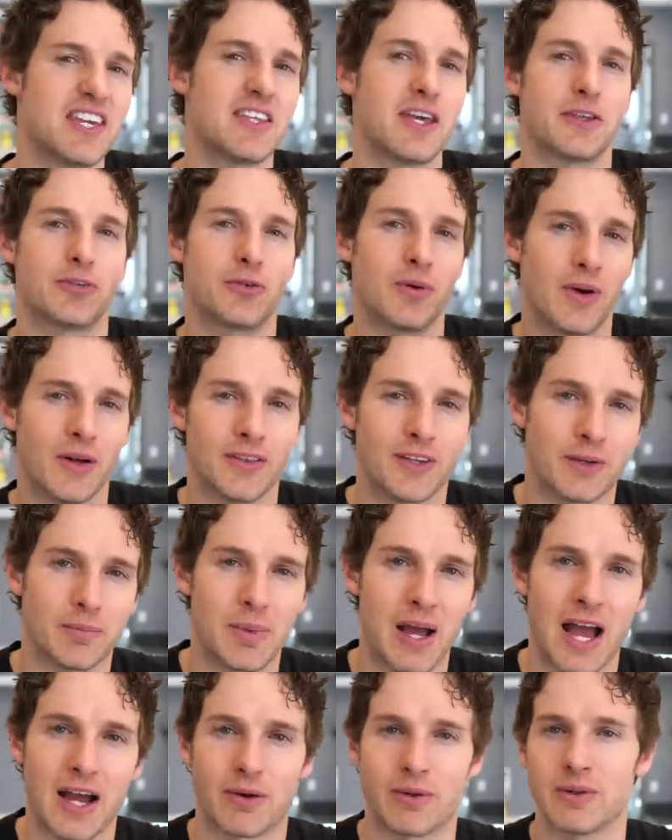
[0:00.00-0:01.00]
they threw out their
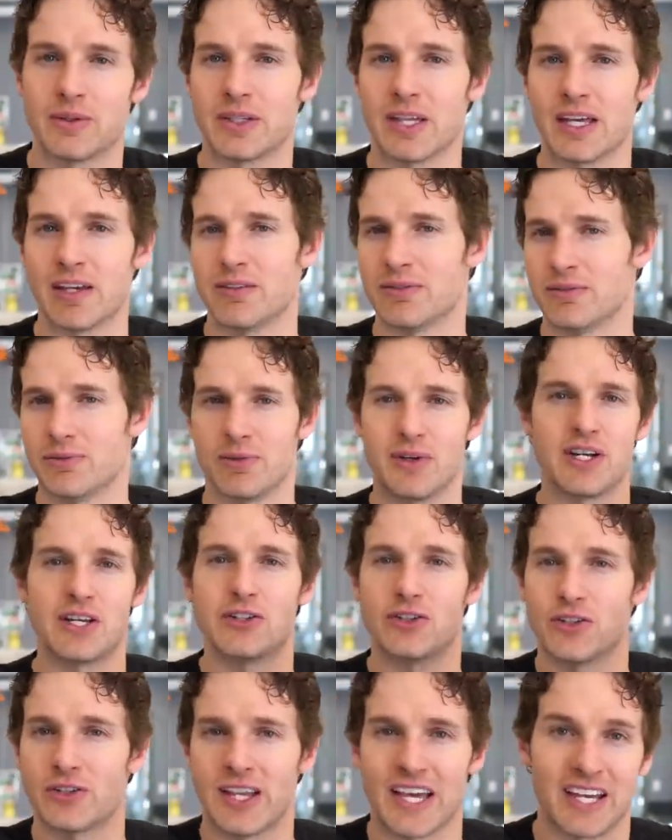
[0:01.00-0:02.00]
back when they
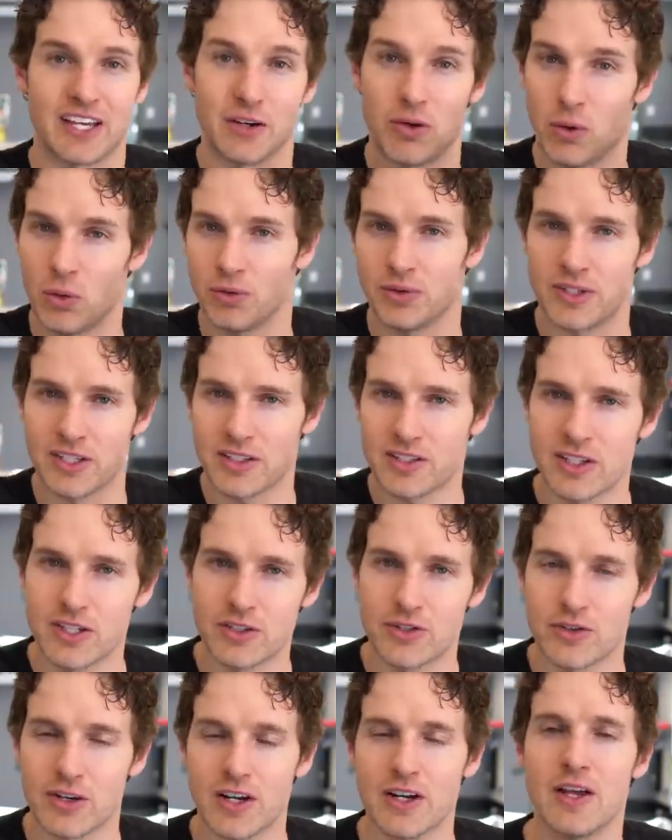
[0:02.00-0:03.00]
re-injured like an old disc
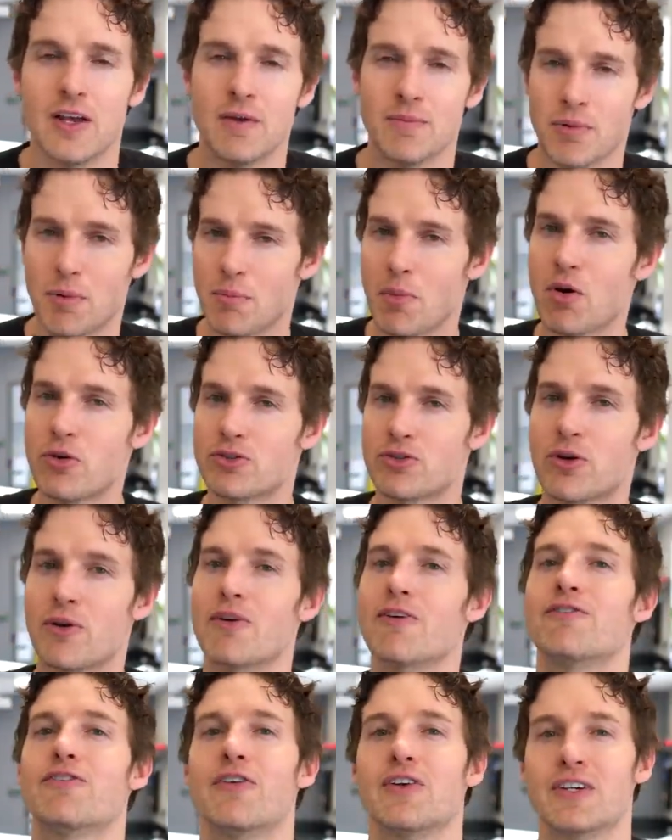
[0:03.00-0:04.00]
injury, but most are
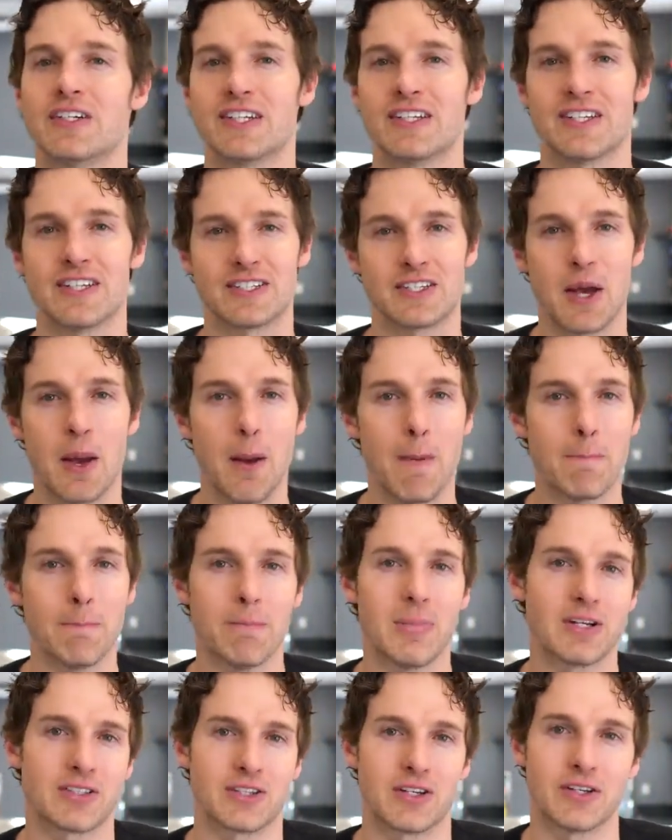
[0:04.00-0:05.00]
referring to this
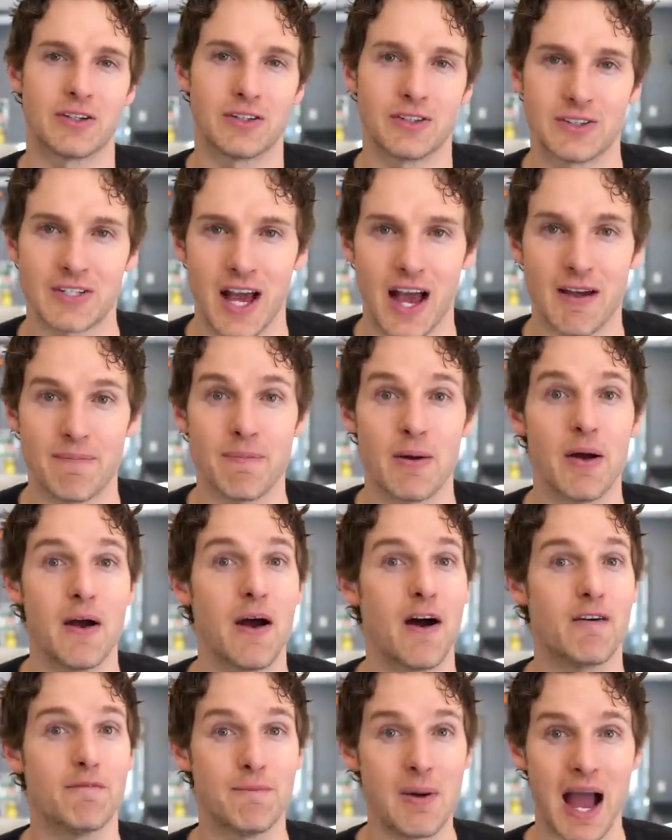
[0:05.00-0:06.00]
muscular type
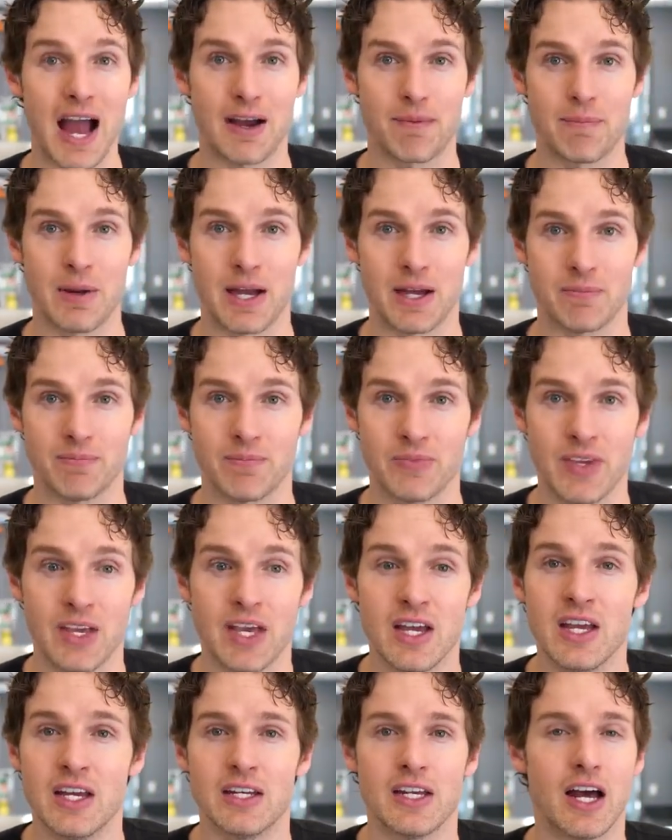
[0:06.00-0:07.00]
of back pain.
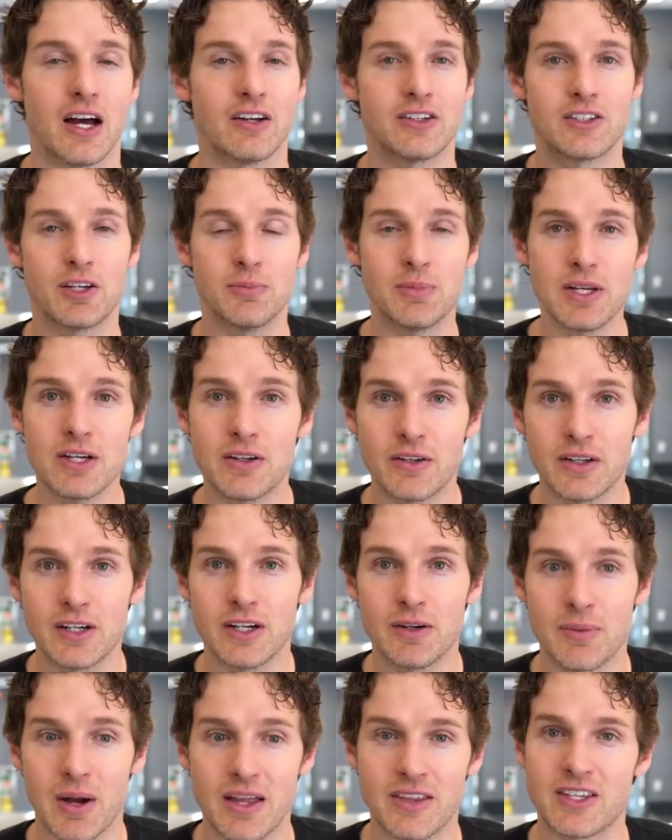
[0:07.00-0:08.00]
Now, to be clear
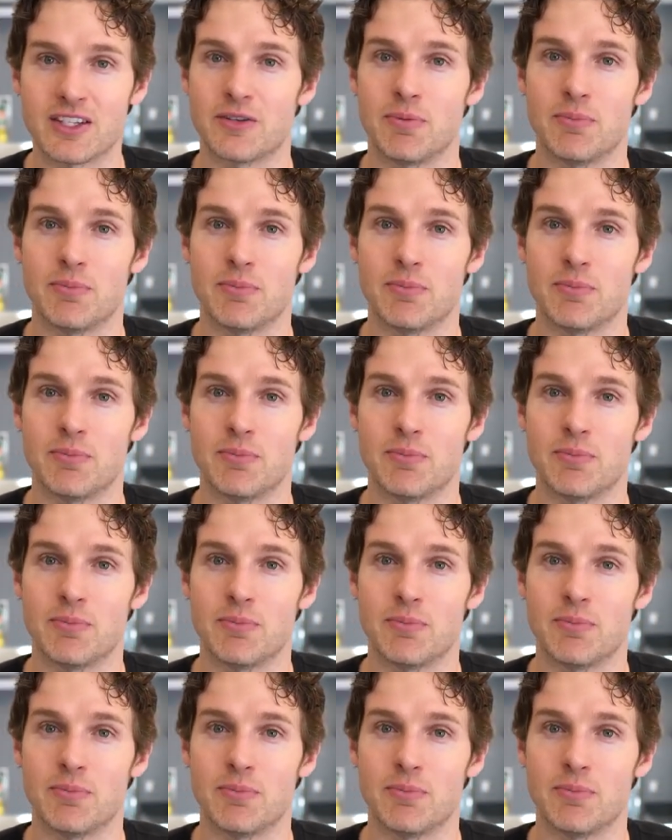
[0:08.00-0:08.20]
about this